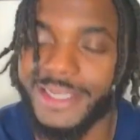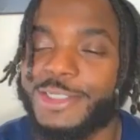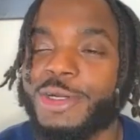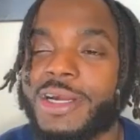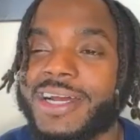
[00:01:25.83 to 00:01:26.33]
Nah,
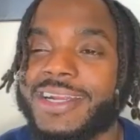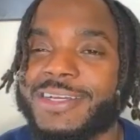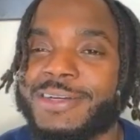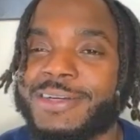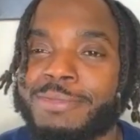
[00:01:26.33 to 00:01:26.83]
they're
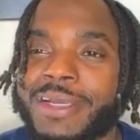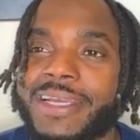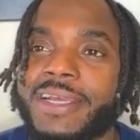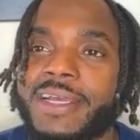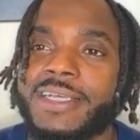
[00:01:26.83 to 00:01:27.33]
trying though,
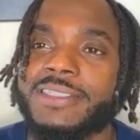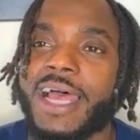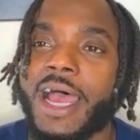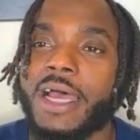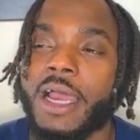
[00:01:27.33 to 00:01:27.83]
man. Because
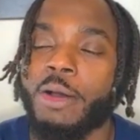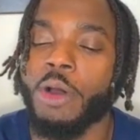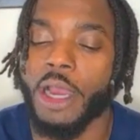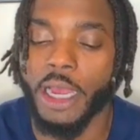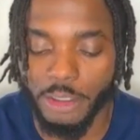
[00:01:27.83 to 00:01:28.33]
I
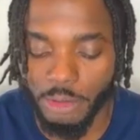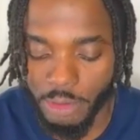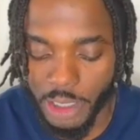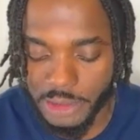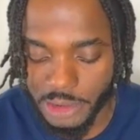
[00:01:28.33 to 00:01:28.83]
don't
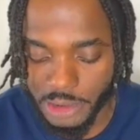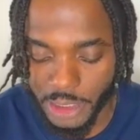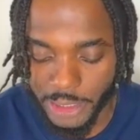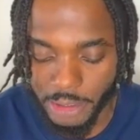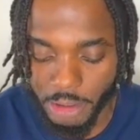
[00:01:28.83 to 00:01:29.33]
watch it
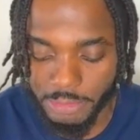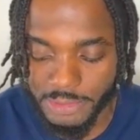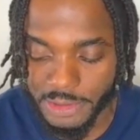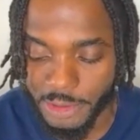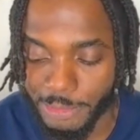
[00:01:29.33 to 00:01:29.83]
like
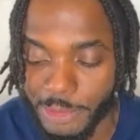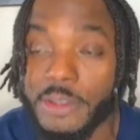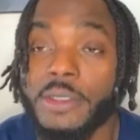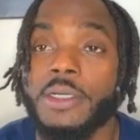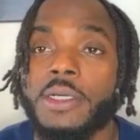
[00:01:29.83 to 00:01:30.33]
often no
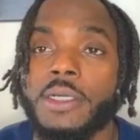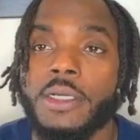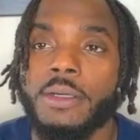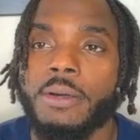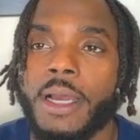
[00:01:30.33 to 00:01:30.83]
more.
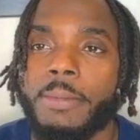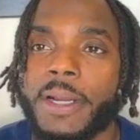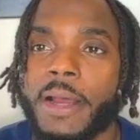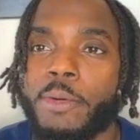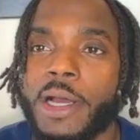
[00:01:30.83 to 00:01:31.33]

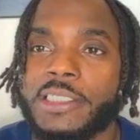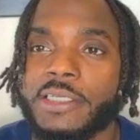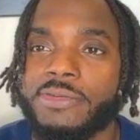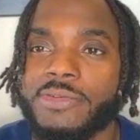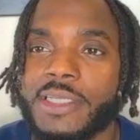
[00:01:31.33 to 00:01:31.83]
But I watch
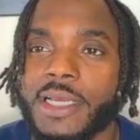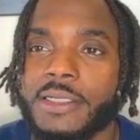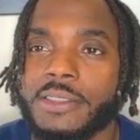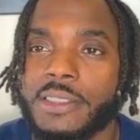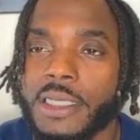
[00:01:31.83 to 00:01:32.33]
it from
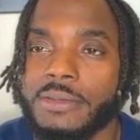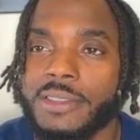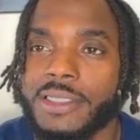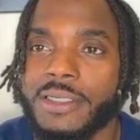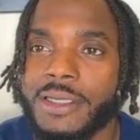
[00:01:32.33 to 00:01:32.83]
time to time
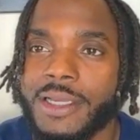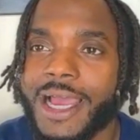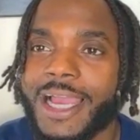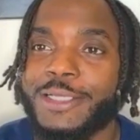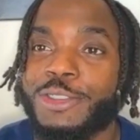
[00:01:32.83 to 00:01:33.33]
still.
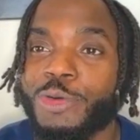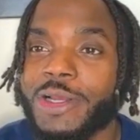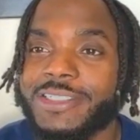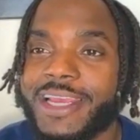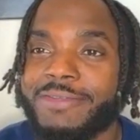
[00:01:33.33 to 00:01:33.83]
I used to
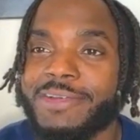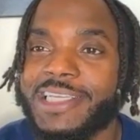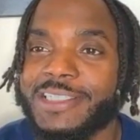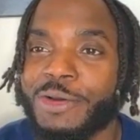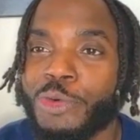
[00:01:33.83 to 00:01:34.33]
watch it heavy
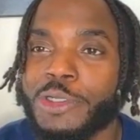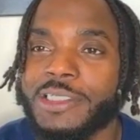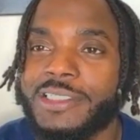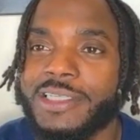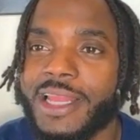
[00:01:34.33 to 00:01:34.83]
because I wanted
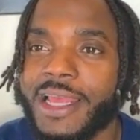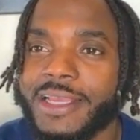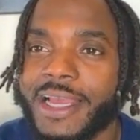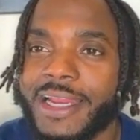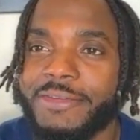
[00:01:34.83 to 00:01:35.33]
to see like
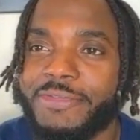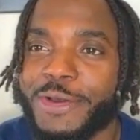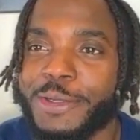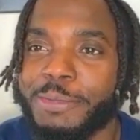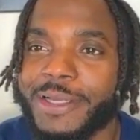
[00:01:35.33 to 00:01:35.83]
how they
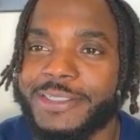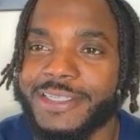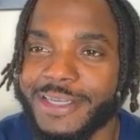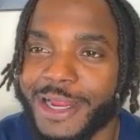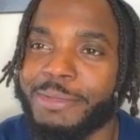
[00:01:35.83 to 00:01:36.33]
felt about it.
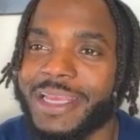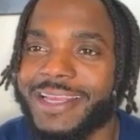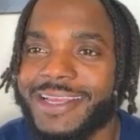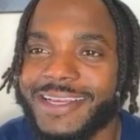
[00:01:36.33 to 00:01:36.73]
You know what I mean?